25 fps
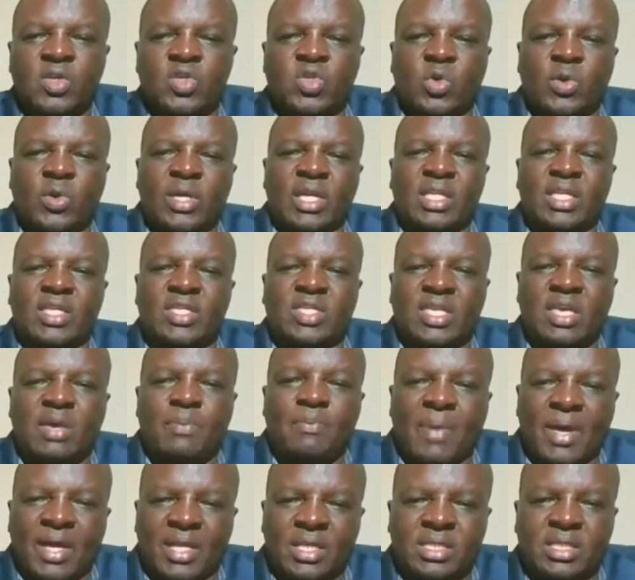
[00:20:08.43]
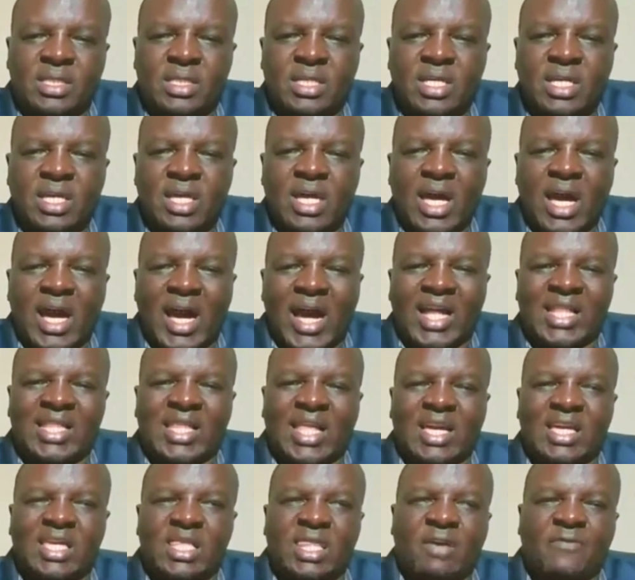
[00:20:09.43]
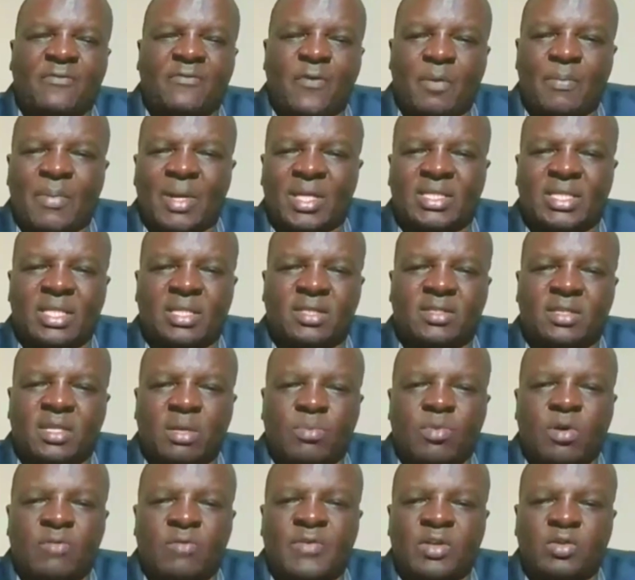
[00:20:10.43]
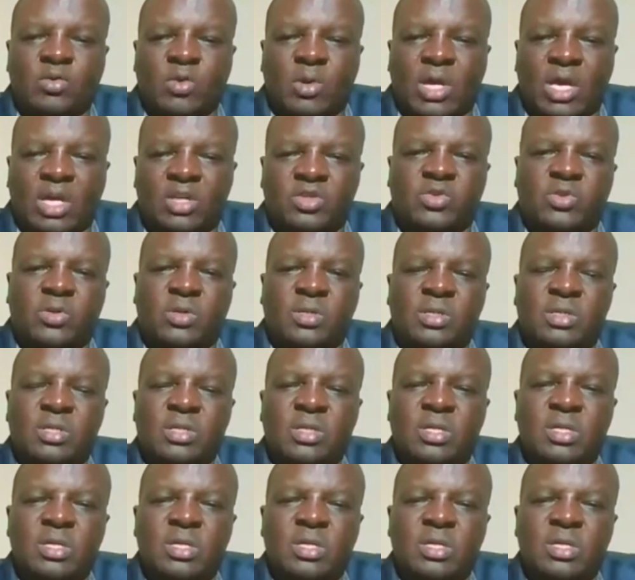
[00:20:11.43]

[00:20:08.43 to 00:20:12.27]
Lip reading: So in CBET, Unlike the former system of education,